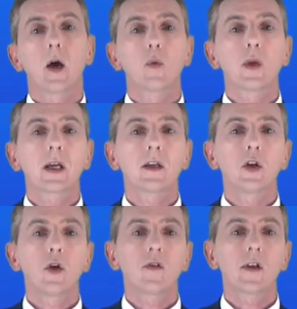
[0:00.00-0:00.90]
Now, we can
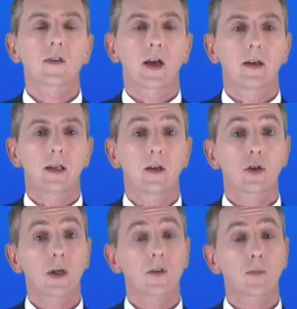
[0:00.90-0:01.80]
use this idea
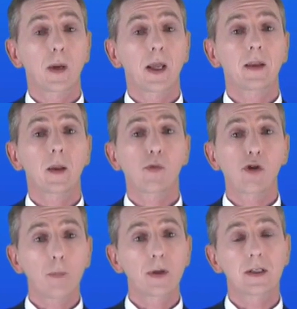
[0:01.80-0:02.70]
to explain the
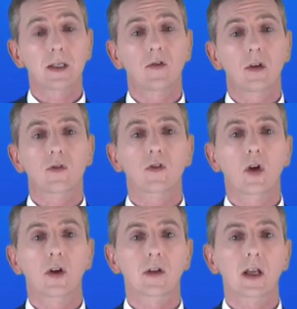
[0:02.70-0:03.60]
properties of
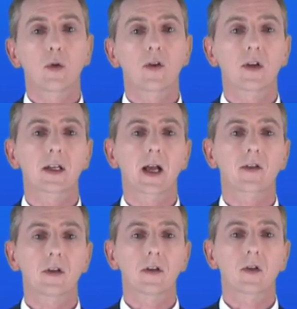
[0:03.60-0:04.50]
solids, liquids and
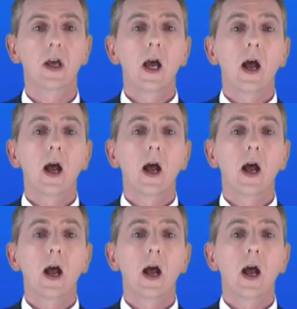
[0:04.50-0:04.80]
gases,